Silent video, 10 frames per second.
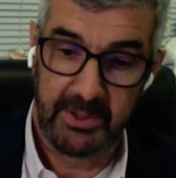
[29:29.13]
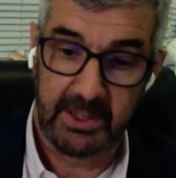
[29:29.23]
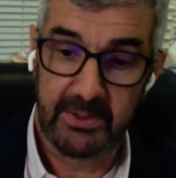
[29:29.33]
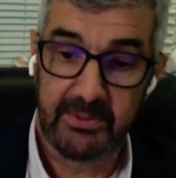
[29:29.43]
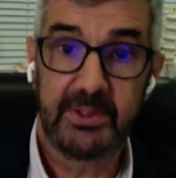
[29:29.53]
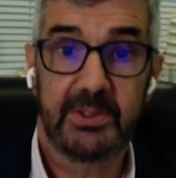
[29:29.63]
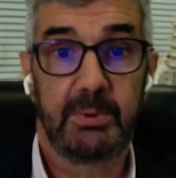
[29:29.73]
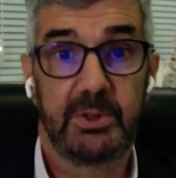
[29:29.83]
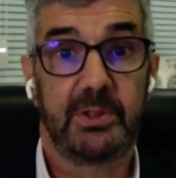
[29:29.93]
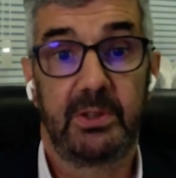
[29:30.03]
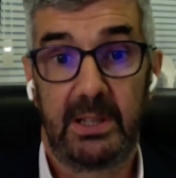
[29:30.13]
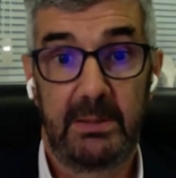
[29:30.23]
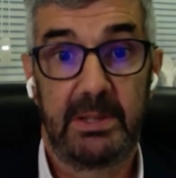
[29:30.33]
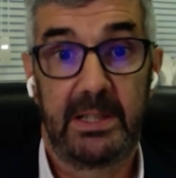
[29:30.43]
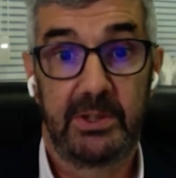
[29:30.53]
are the countries that pursued
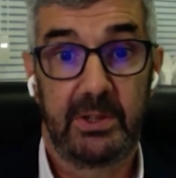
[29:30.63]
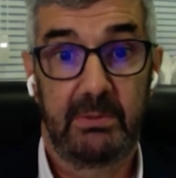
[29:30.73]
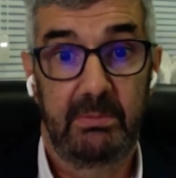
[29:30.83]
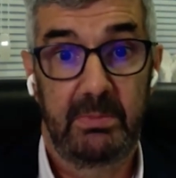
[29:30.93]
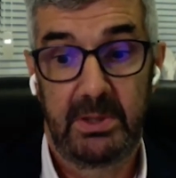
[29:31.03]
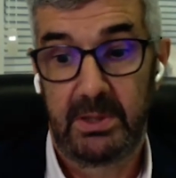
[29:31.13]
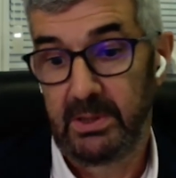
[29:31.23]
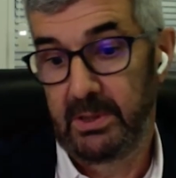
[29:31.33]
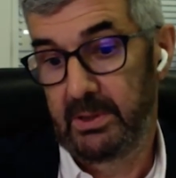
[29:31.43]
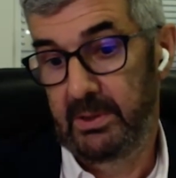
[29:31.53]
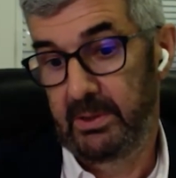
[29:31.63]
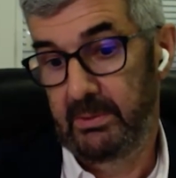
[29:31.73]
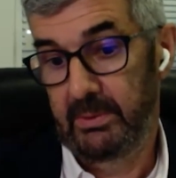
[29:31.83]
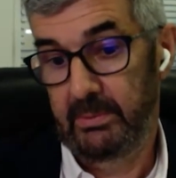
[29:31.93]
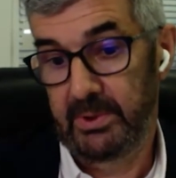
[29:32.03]
elimination,
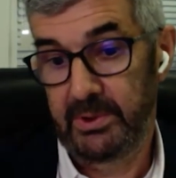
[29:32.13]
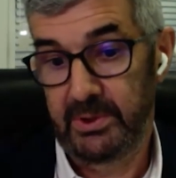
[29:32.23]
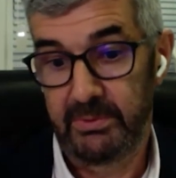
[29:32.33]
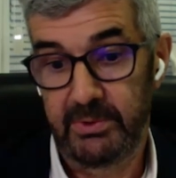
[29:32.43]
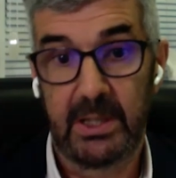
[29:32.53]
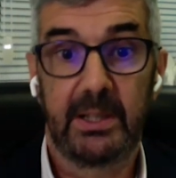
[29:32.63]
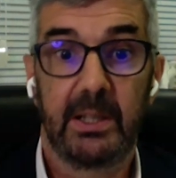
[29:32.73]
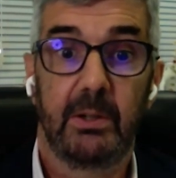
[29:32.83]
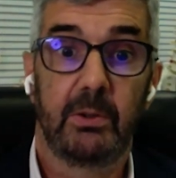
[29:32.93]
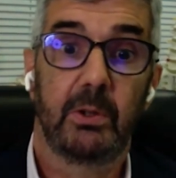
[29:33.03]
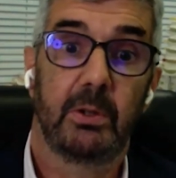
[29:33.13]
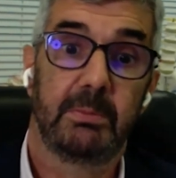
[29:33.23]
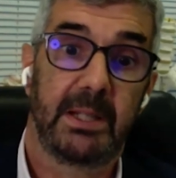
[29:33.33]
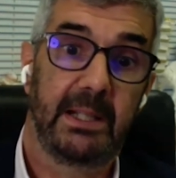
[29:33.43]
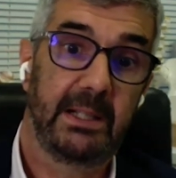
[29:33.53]
which is China, Hong
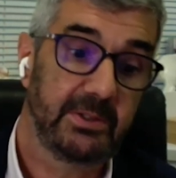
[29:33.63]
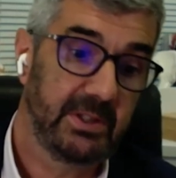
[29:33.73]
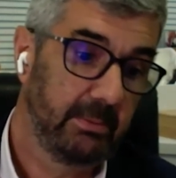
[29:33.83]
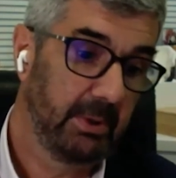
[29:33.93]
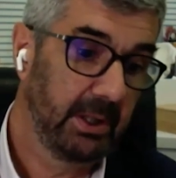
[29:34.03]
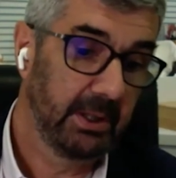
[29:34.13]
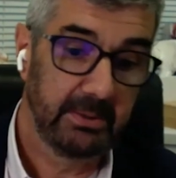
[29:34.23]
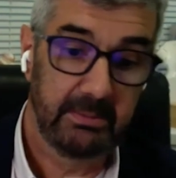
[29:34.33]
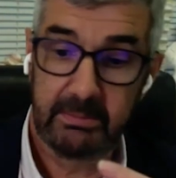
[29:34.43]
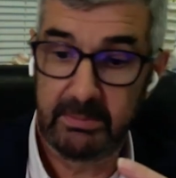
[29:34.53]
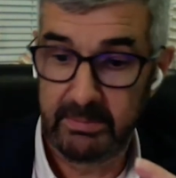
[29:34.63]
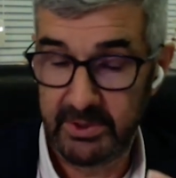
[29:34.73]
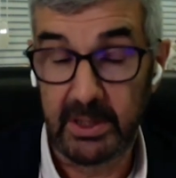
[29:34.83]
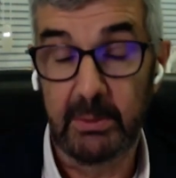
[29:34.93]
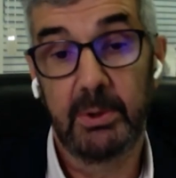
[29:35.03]
Kong, Macau, Taiwan,
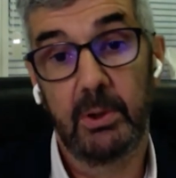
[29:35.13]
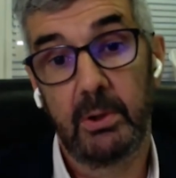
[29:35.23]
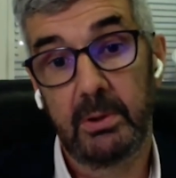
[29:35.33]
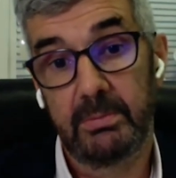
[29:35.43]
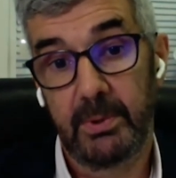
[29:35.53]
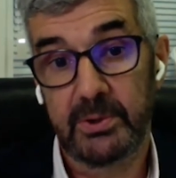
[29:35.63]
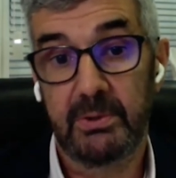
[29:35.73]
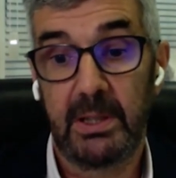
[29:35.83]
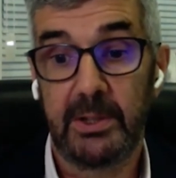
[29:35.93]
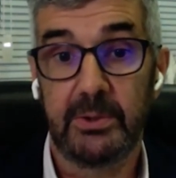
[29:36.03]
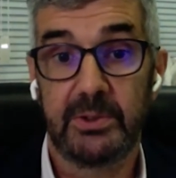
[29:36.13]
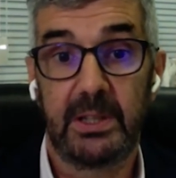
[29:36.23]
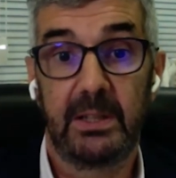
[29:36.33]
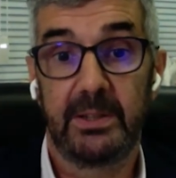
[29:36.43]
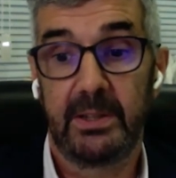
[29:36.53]
Singapore, Australia, New
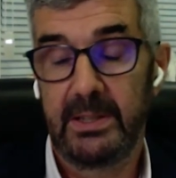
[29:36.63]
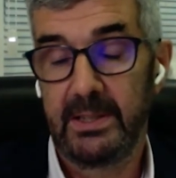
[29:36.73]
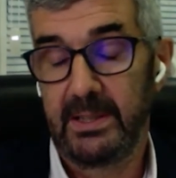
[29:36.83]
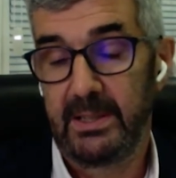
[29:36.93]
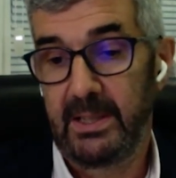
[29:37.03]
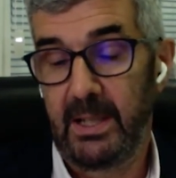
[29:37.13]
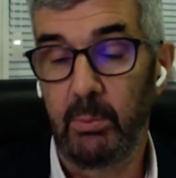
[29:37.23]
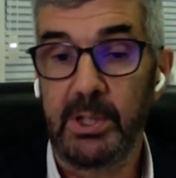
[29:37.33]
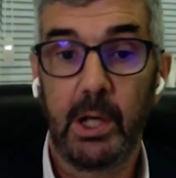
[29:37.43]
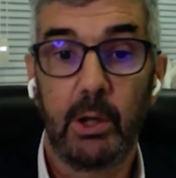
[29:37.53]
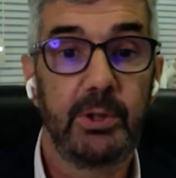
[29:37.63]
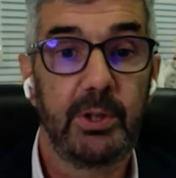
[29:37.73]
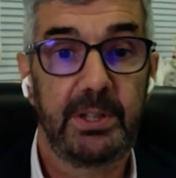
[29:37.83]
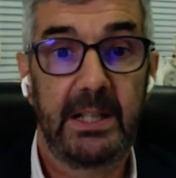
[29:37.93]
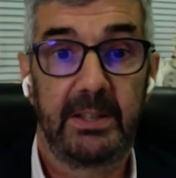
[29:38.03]
Zealand. And we know
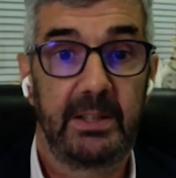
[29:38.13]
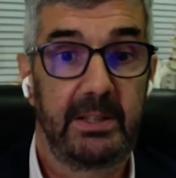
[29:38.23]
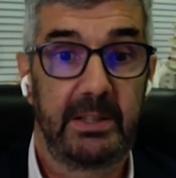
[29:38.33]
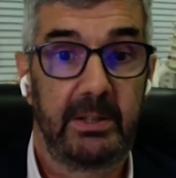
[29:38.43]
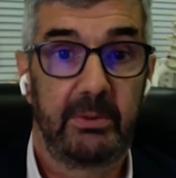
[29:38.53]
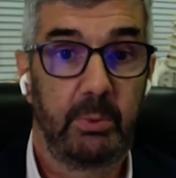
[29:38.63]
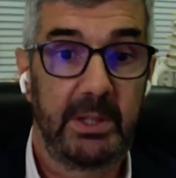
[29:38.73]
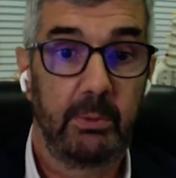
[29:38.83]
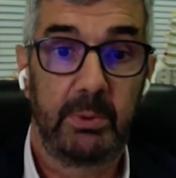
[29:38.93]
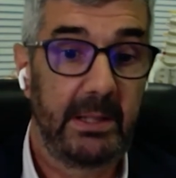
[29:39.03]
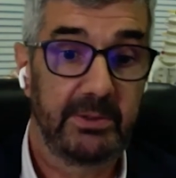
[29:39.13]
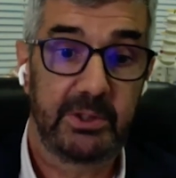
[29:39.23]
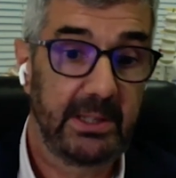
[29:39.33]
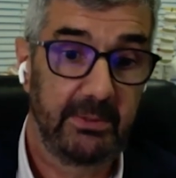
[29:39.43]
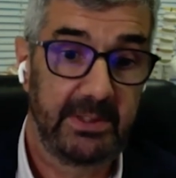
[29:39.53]
we know without
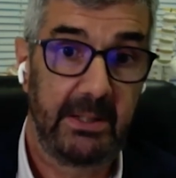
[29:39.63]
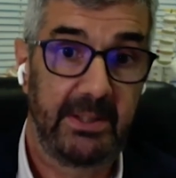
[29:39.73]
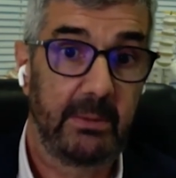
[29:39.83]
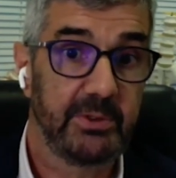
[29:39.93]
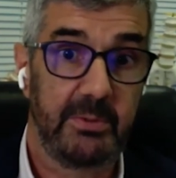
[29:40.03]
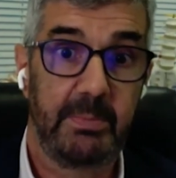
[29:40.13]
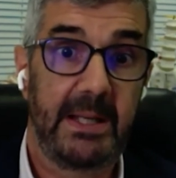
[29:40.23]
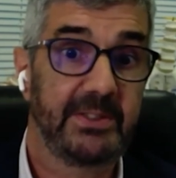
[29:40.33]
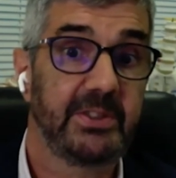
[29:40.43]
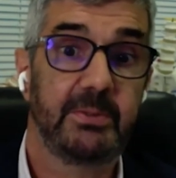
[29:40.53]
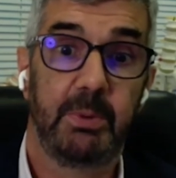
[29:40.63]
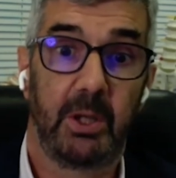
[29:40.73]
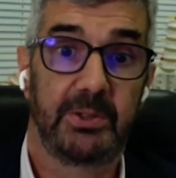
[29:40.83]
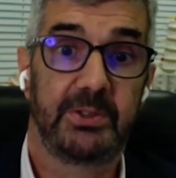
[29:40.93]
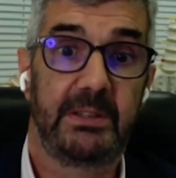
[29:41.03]
shadow of a doubt that was the best
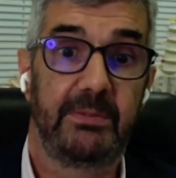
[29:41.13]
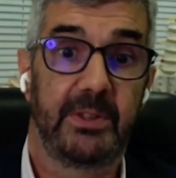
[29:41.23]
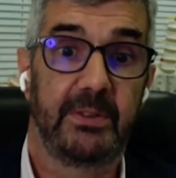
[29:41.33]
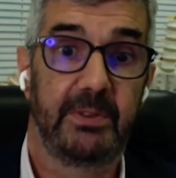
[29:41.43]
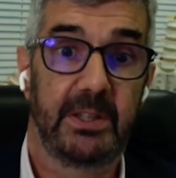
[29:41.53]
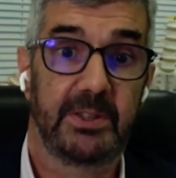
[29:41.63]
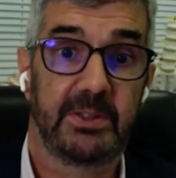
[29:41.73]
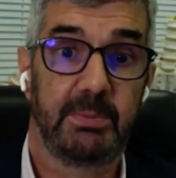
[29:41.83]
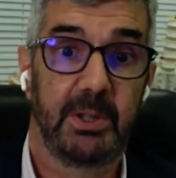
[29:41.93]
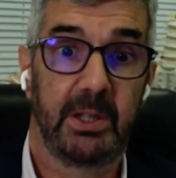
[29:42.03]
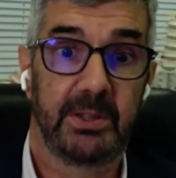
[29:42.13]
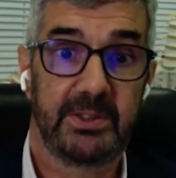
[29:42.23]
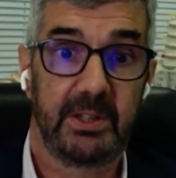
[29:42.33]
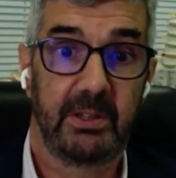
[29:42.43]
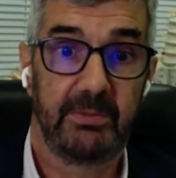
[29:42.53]
policy for the first
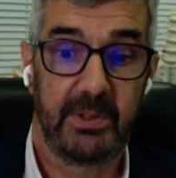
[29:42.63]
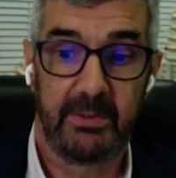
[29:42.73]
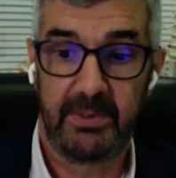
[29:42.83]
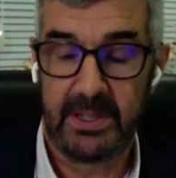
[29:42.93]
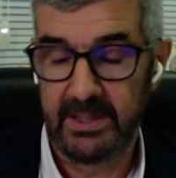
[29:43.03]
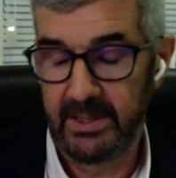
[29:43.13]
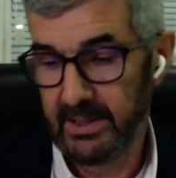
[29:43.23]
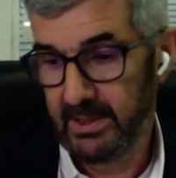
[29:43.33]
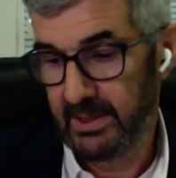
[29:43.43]
part of the